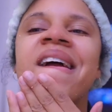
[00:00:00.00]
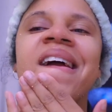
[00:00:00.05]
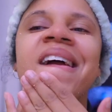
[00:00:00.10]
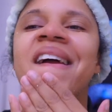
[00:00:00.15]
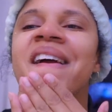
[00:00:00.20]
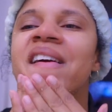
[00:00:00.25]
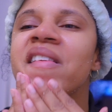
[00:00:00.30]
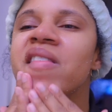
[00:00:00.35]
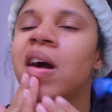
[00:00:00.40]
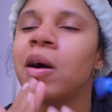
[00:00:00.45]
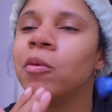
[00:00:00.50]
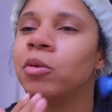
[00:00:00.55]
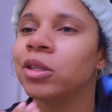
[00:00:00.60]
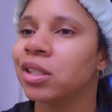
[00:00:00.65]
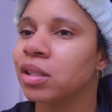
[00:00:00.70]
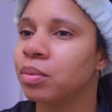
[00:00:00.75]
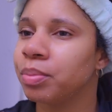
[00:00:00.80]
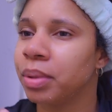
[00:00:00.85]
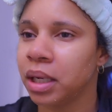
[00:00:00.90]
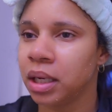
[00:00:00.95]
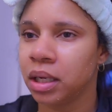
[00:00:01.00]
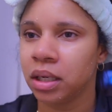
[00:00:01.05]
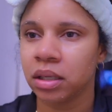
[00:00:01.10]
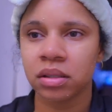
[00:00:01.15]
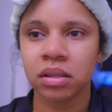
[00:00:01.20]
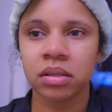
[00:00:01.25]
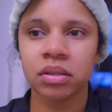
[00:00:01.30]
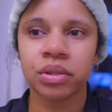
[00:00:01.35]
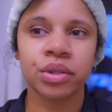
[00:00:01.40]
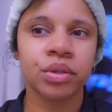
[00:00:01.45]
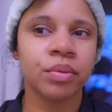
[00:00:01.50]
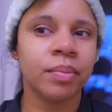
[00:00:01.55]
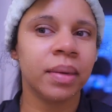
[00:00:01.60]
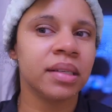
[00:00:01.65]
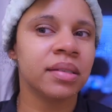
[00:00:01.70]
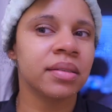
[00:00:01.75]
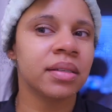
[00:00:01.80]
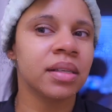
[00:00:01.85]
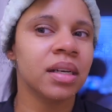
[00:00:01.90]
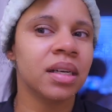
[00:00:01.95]
and I was just paying attention to my
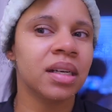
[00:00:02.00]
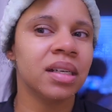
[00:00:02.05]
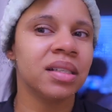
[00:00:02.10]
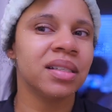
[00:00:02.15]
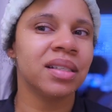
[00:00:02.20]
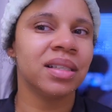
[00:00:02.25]
skin because